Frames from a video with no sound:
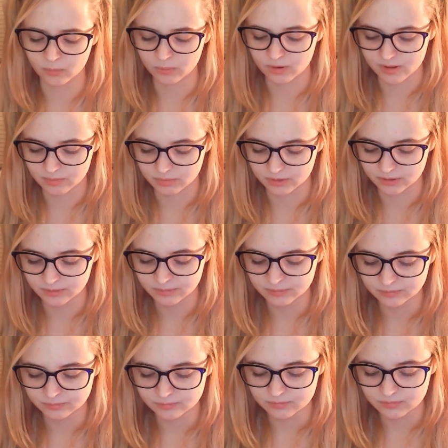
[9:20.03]
what, but
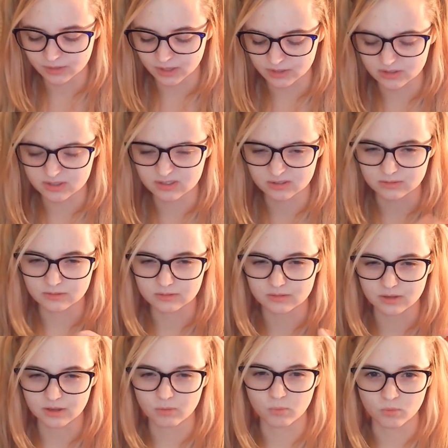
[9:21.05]

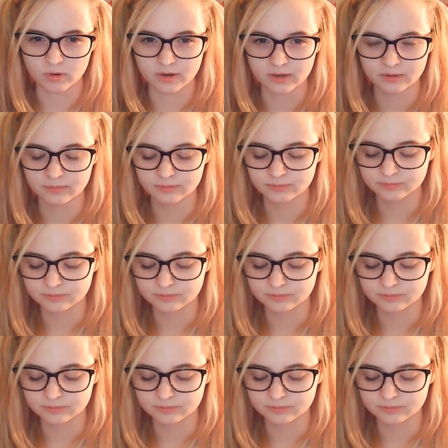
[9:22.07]
a warning.